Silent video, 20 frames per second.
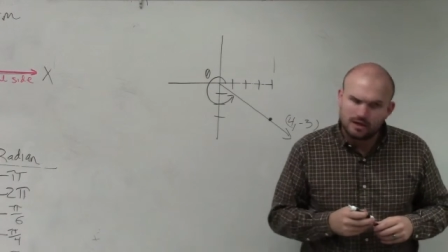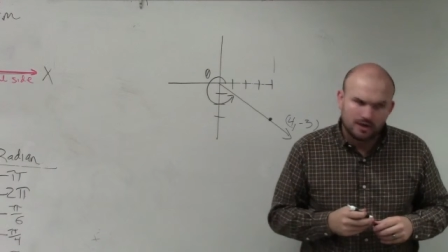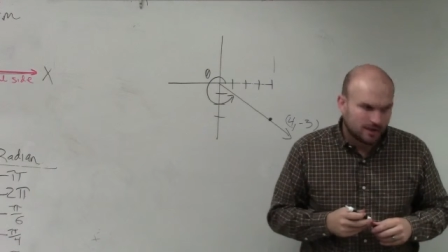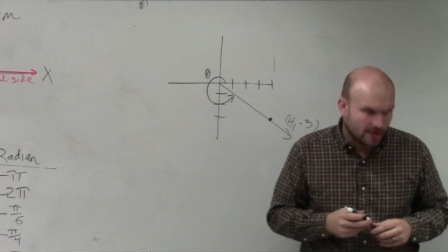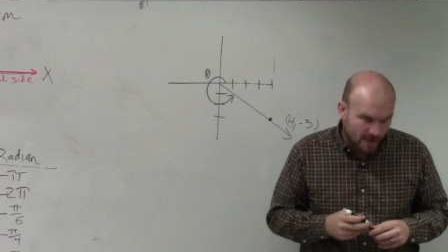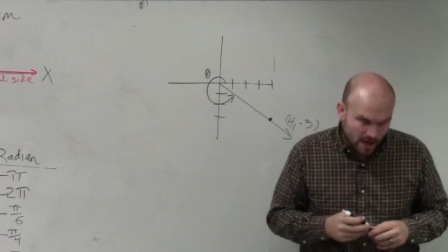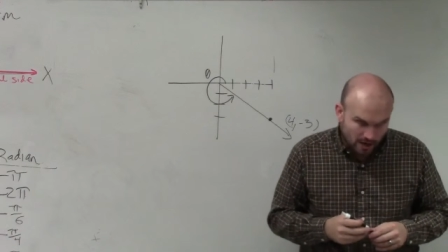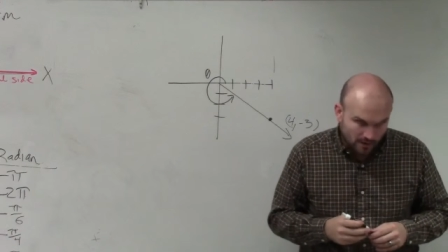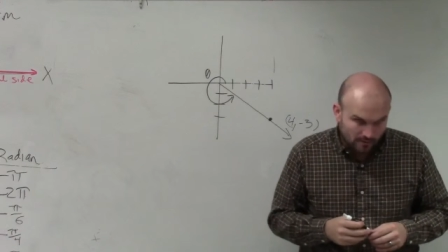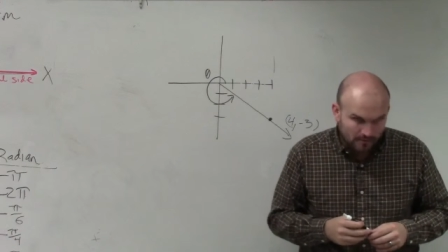
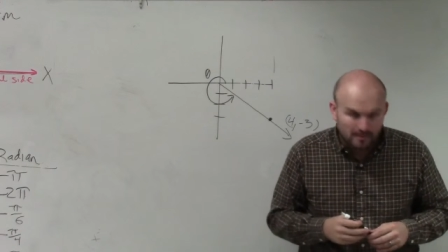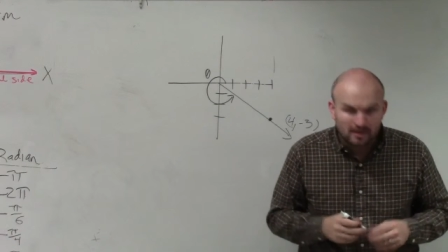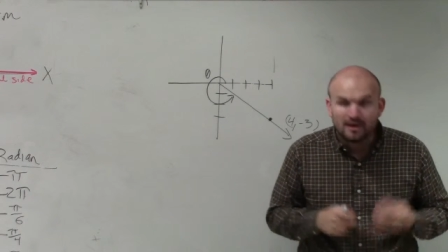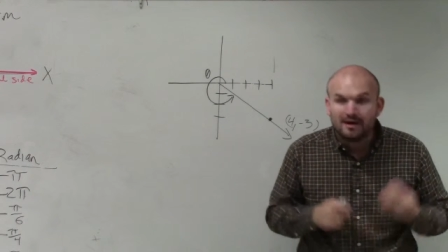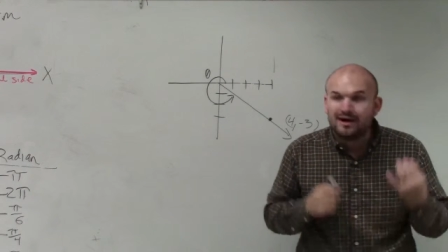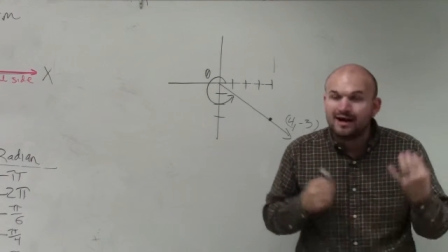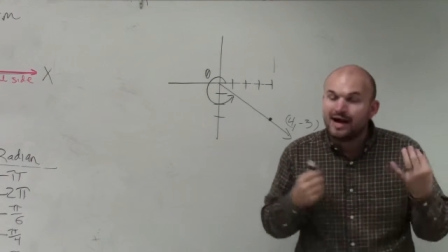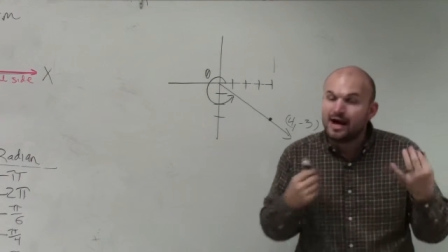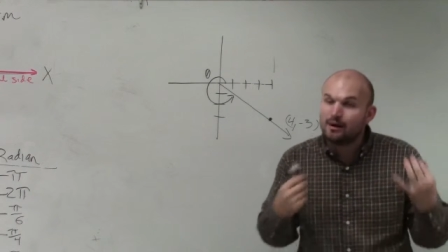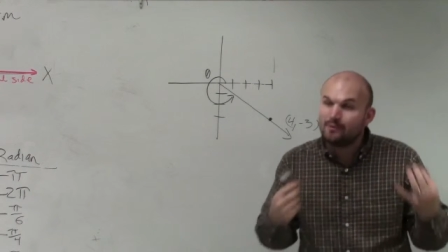No.
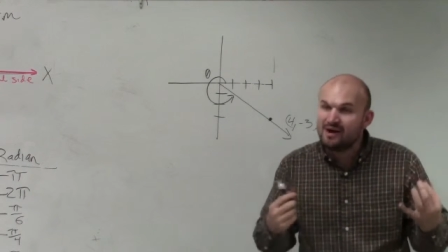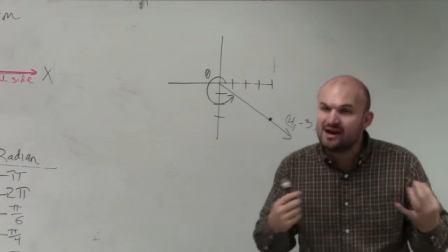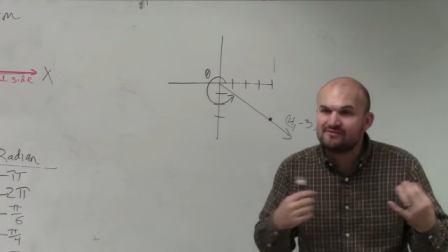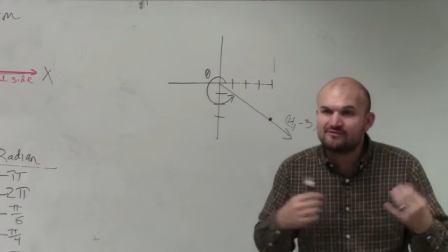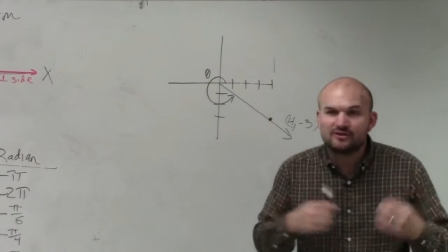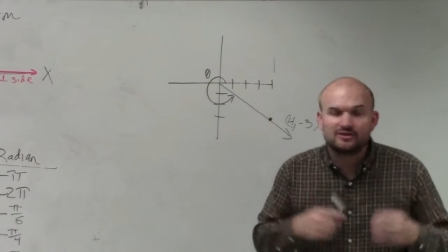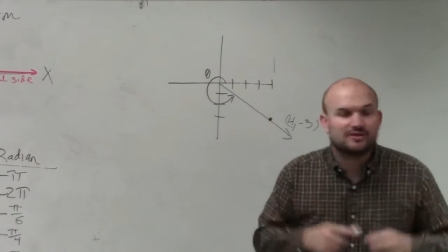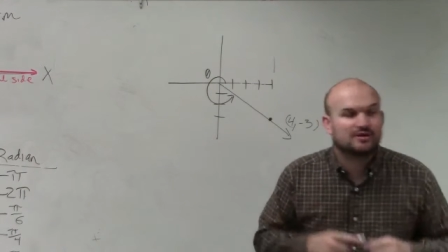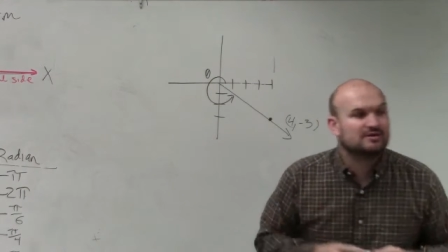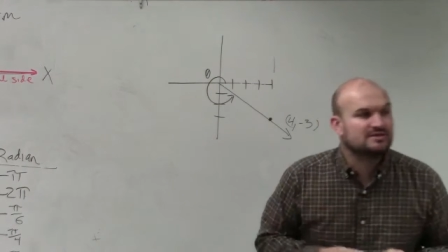
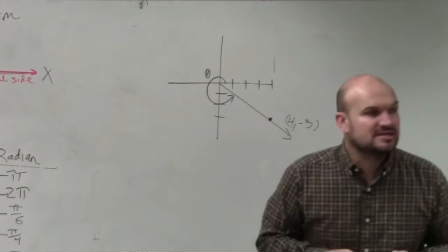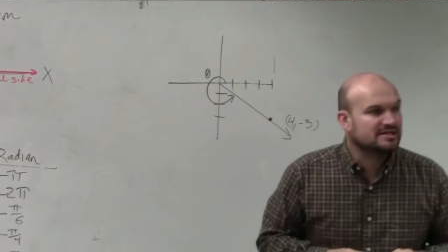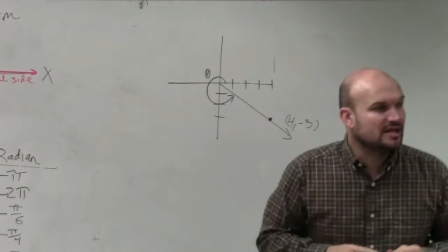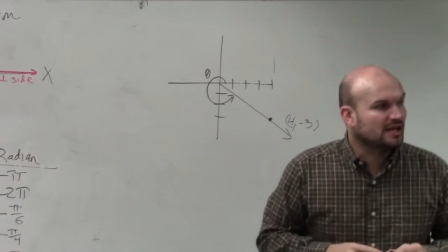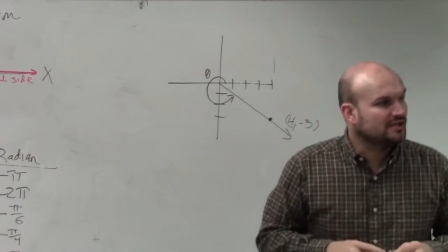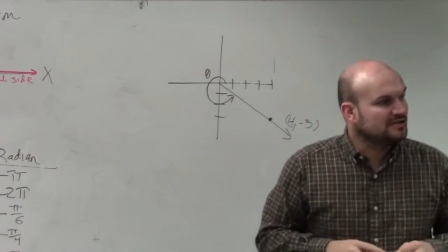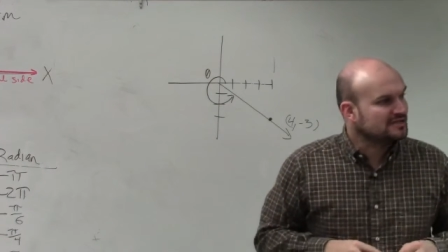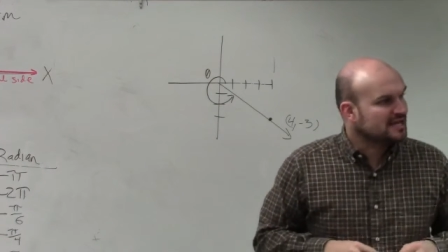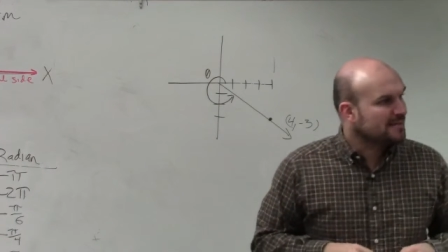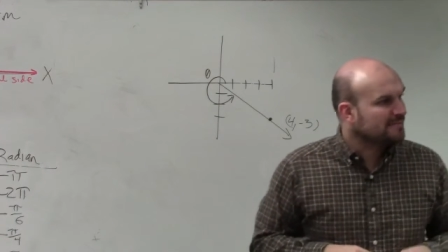However, there was
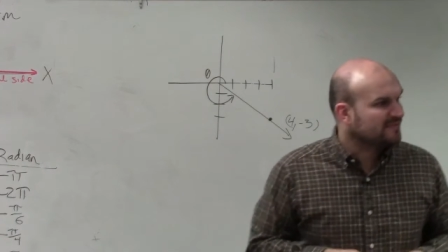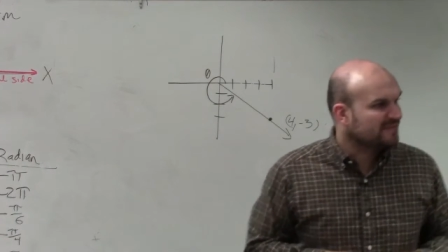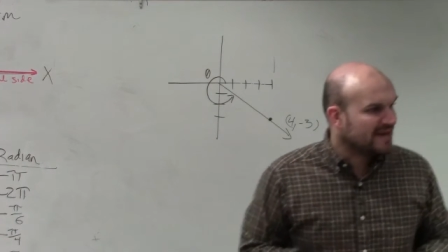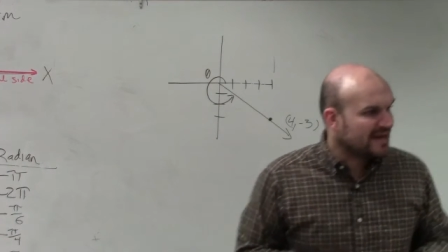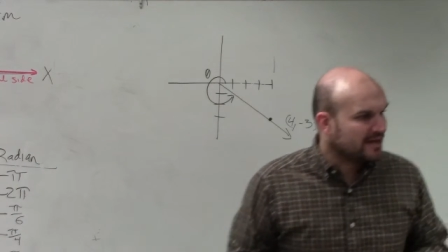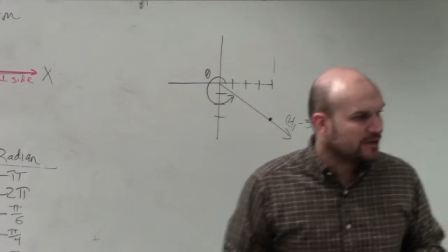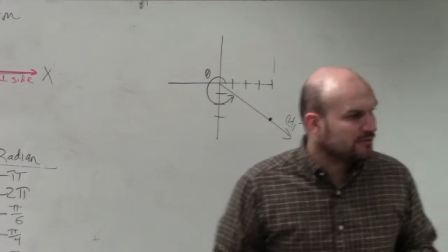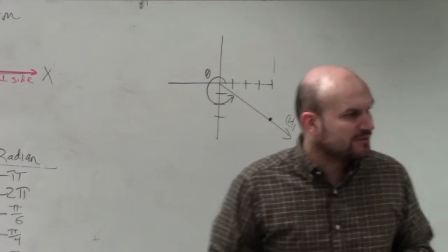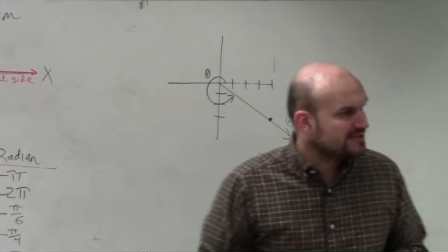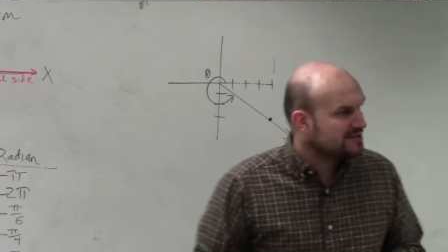another type of
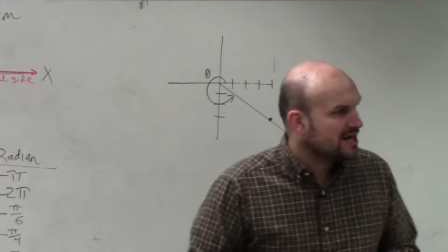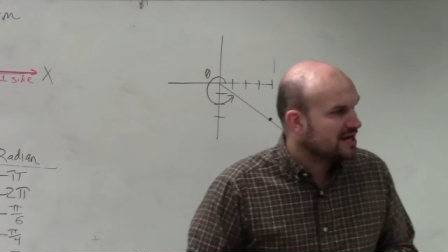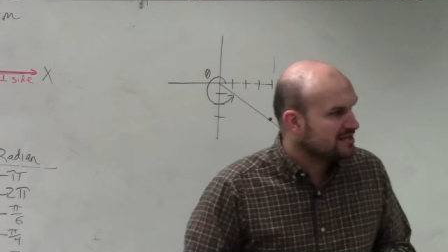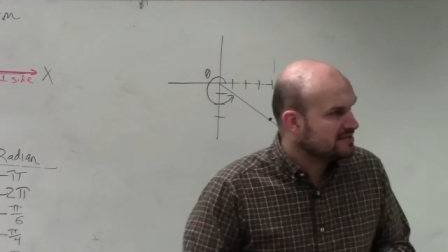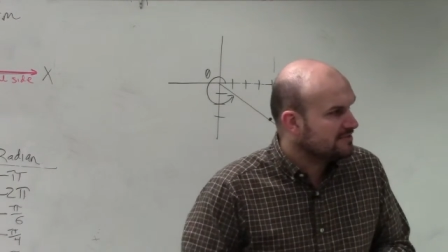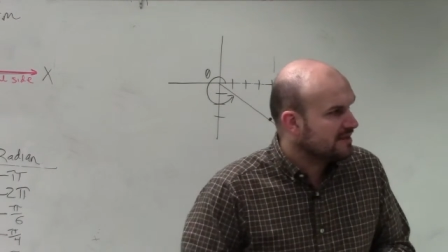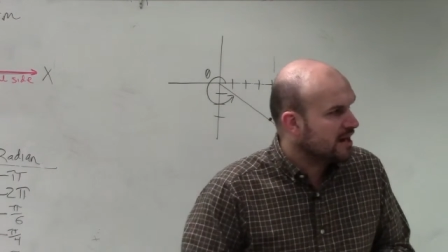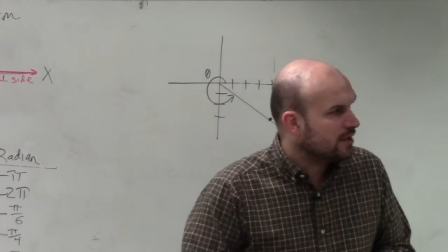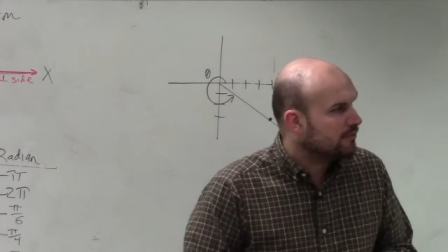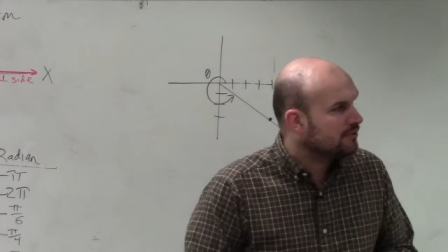angle we talked
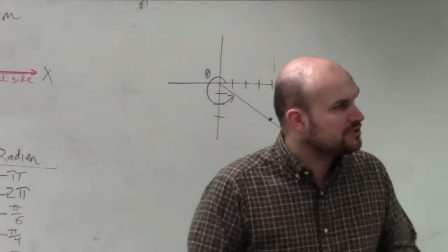about,